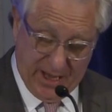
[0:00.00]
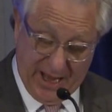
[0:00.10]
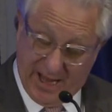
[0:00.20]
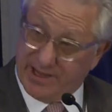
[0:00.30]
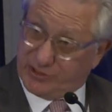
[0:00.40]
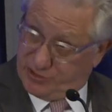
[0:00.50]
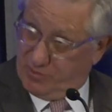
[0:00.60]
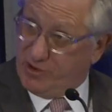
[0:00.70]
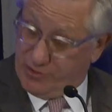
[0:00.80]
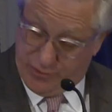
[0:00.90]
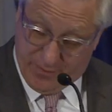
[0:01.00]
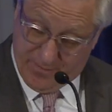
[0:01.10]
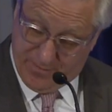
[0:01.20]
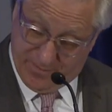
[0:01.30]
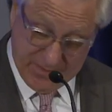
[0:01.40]
And tomorrow,
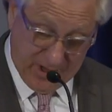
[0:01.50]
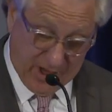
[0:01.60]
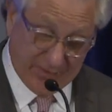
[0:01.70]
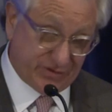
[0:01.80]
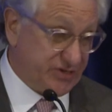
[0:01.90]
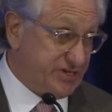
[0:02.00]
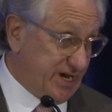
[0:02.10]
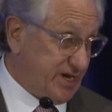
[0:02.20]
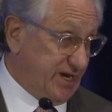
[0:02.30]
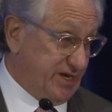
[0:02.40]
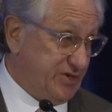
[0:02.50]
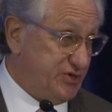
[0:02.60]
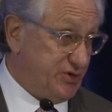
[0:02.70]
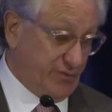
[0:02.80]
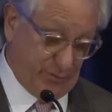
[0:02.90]
after
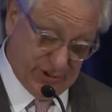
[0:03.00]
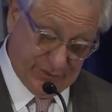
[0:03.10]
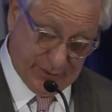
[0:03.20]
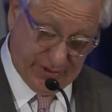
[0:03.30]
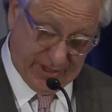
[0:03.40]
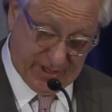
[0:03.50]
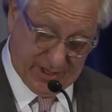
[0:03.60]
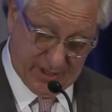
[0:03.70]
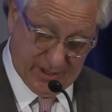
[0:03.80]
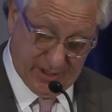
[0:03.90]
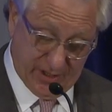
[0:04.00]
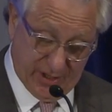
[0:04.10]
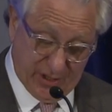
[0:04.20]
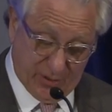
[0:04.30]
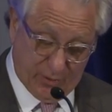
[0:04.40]
decades of wishful thinking,
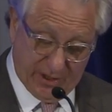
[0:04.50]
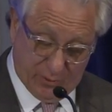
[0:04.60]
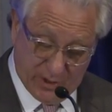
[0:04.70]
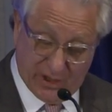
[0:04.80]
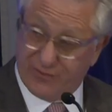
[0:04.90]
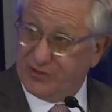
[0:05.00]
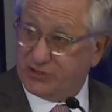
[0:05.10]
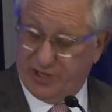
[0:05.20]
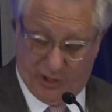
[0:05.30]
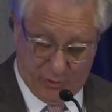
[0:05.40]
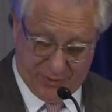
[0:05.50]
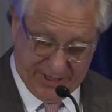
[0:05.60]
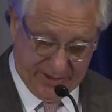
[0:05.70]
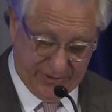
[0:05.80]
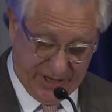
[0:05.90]
we will officially open
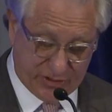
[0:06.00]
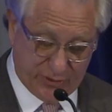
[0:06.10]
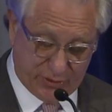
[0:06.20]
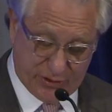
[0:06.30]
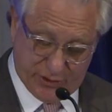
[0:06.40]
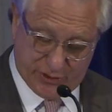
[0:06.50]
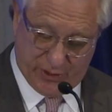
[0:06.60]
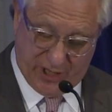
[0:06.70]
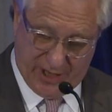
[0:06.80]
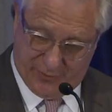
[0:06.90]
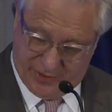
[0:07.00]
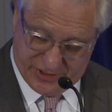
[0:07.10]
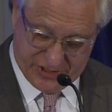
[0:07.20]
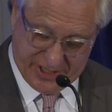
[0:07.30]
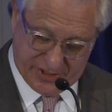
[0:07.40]
our National Churchill Library and
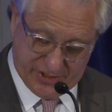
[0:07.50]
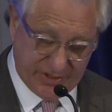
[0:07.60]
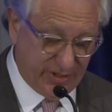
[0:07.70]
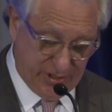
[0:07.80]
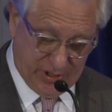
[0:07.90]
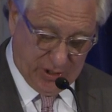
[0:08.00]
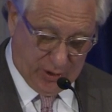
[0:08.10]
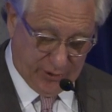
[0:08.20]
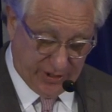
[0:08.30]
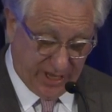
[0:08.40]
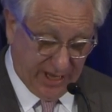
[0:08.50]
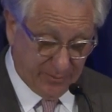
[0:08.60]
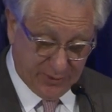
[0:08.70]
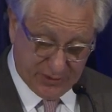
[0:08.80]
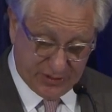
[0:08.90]
Center on the
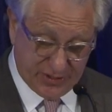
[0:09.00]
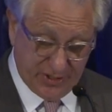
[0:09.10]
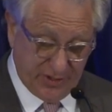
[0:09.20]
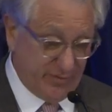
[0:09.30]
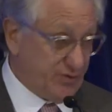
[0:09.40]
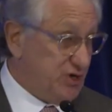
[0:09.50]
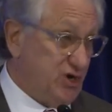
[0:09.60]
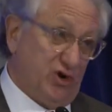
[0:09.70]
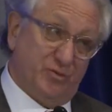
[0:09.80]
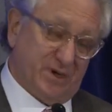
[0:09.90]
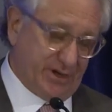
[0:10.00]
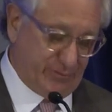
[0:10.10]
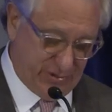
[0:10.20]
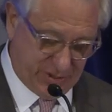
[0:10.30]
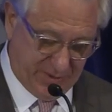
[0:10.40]
campus of the globally
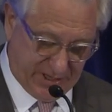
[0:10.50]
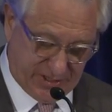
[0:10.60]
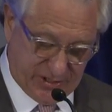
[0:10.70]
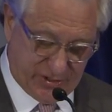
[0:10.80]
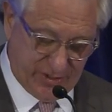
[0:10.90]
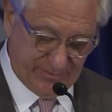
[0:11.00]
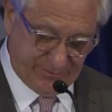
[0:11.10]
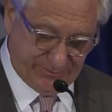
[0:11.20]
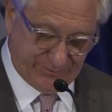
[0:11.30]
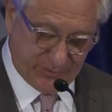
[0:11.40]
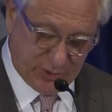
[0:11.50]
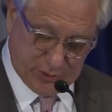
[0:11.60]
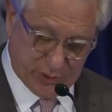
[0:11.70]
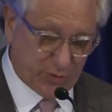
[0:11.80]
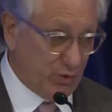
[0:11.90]
respected
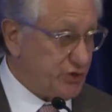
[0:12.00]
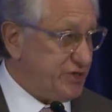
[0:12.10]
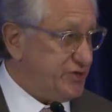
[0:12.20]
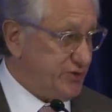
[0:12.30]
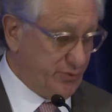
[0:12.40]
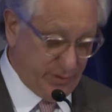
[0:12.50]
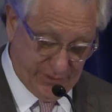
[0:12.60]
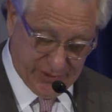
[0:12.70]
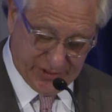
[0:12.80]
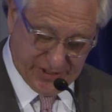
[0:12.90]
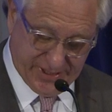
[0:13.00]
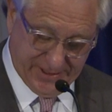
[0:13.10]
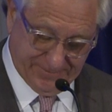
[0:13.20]
George Washington University.